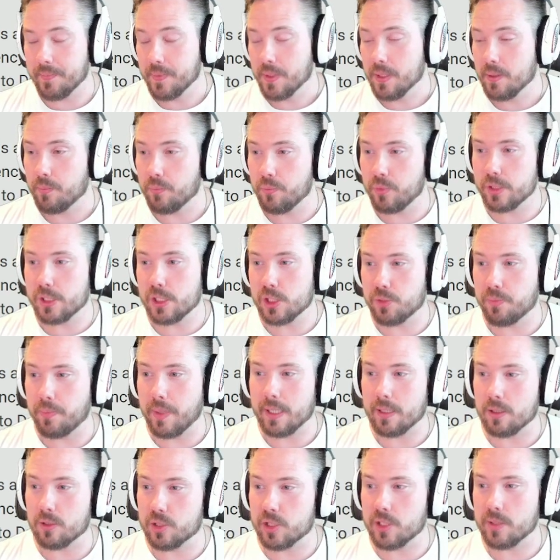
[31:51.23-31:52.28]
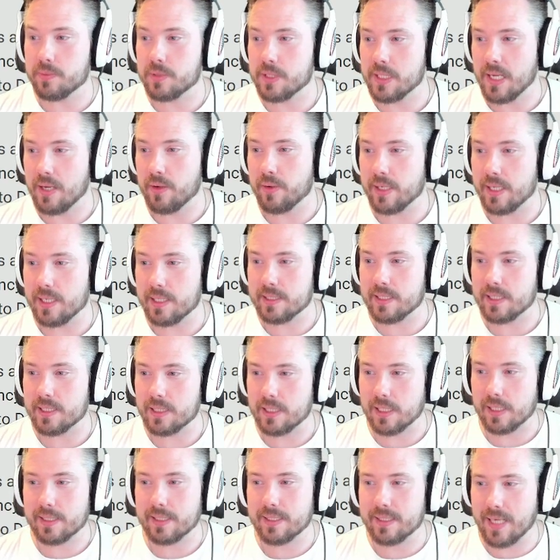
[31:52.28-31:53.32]
British battleships nowadays, is
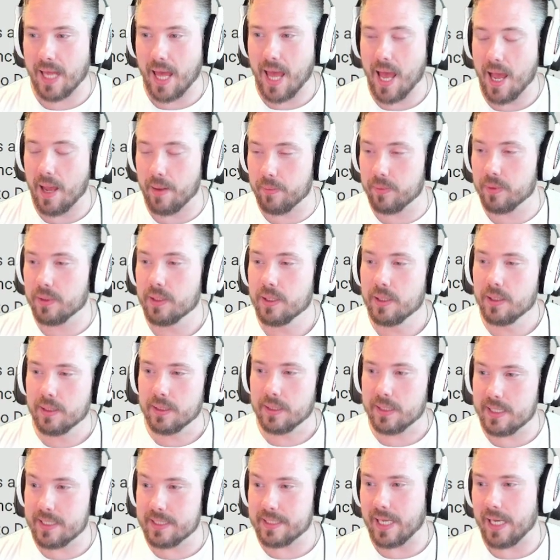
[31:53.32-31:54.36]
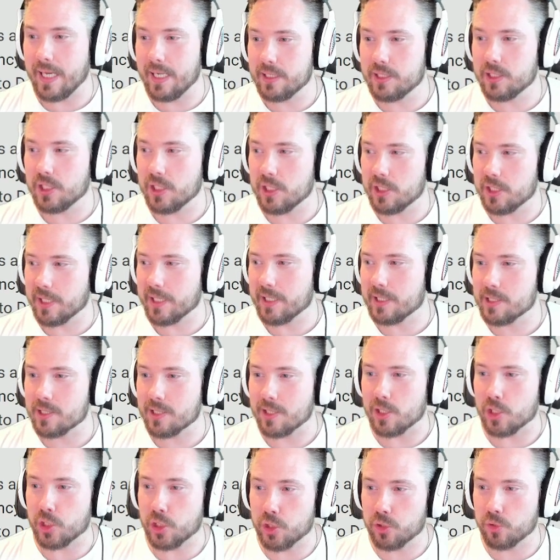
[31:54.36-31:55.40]
that, damn, these HE shells
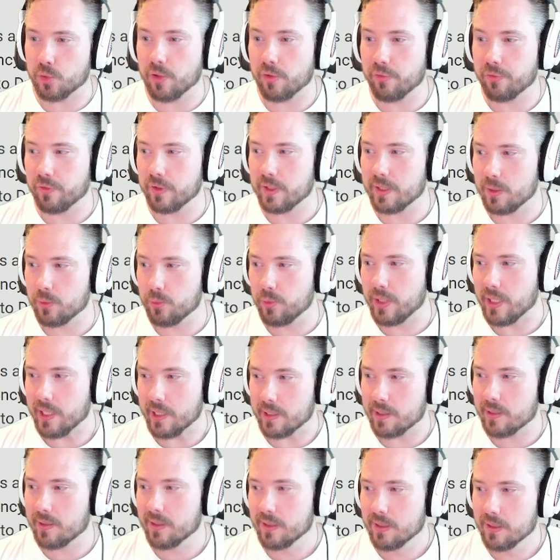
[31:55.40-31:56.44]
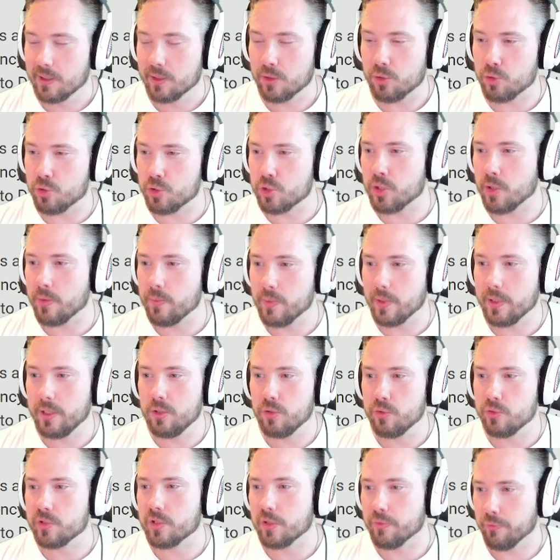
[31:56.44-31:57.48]
sure feel weak. Could someone do
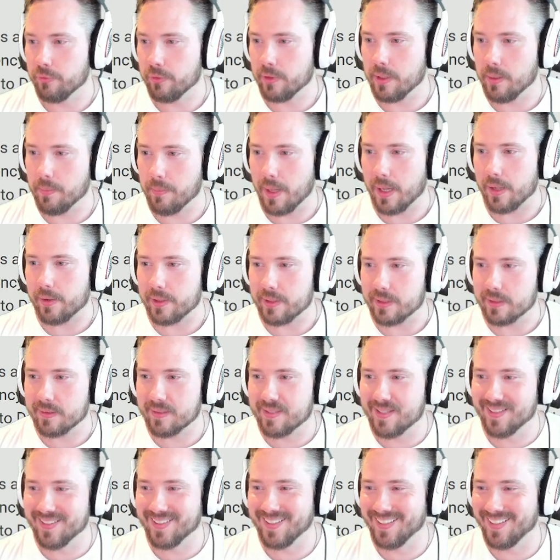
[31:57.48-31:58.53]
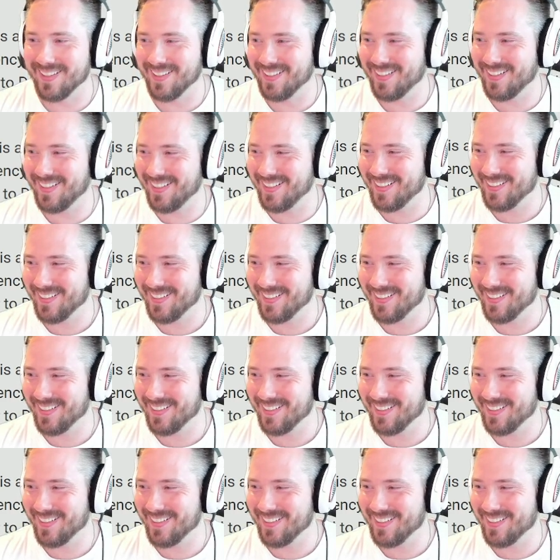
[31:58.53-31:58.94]
something about it?